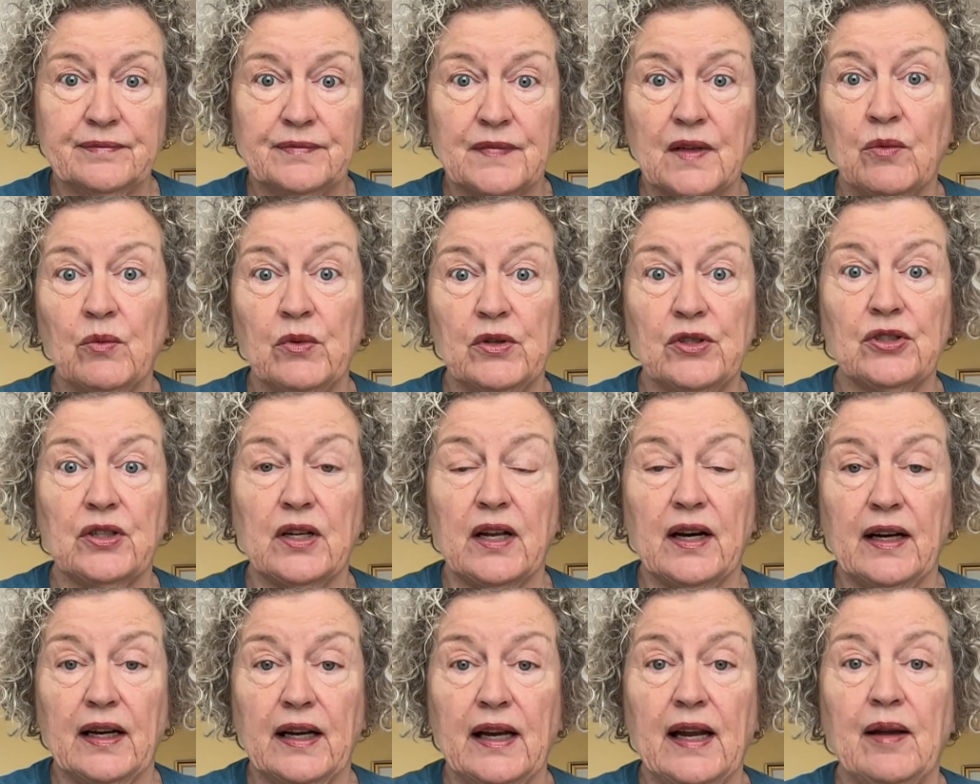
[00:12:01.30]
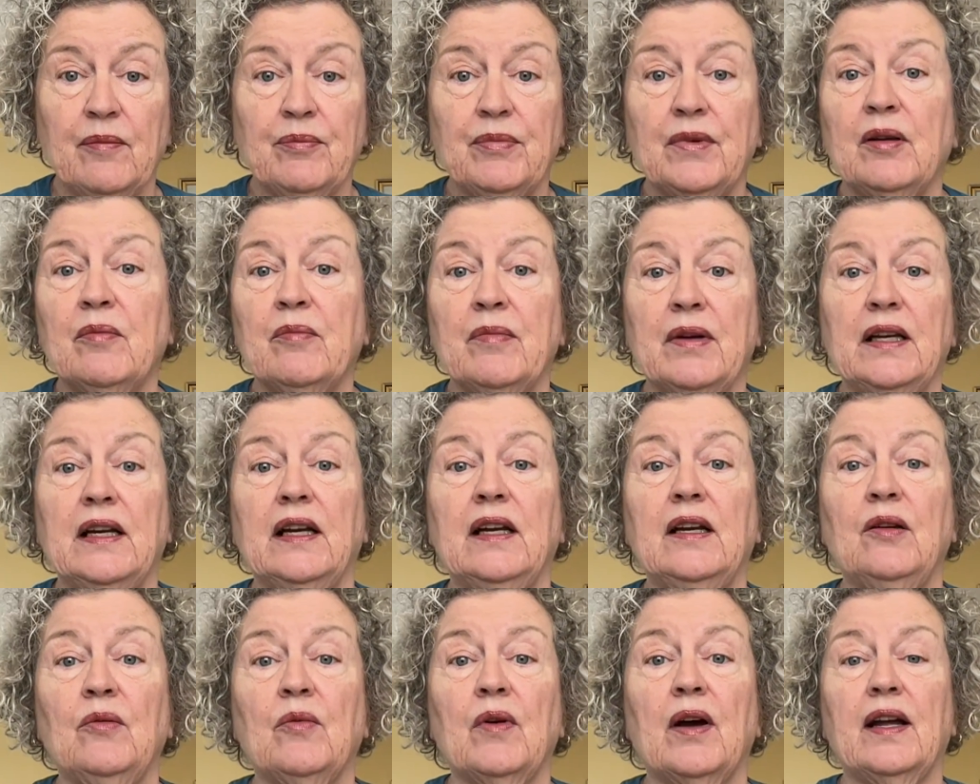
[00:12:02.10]
Wished I'd have kept it, but
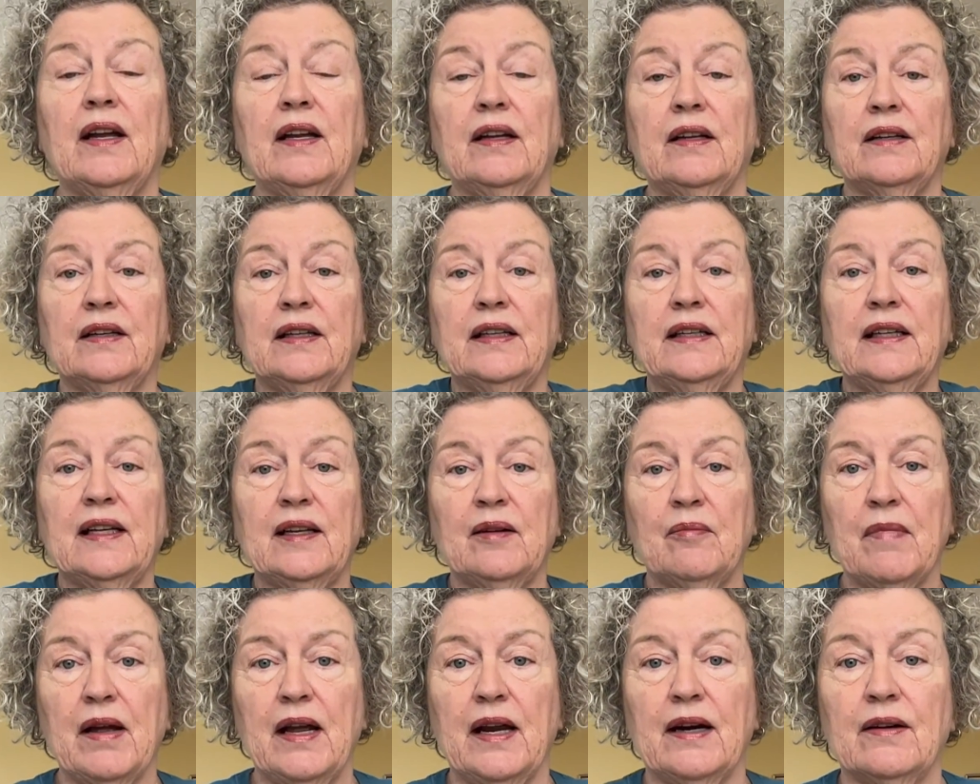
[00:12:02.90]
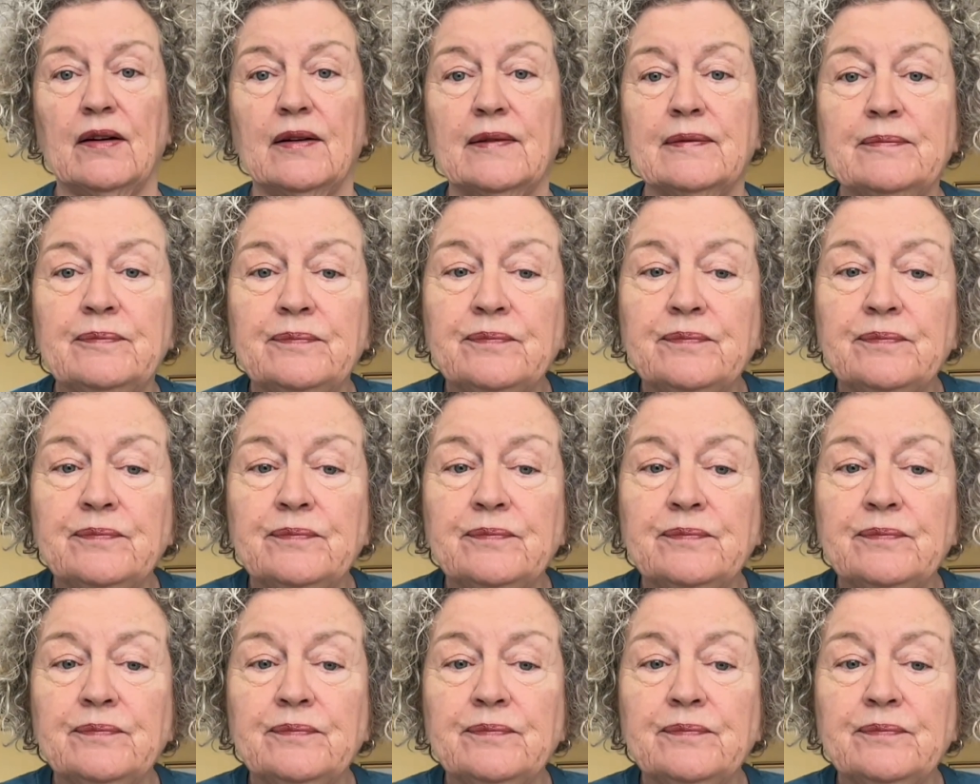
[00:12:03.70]
anyway, it doesn't matter.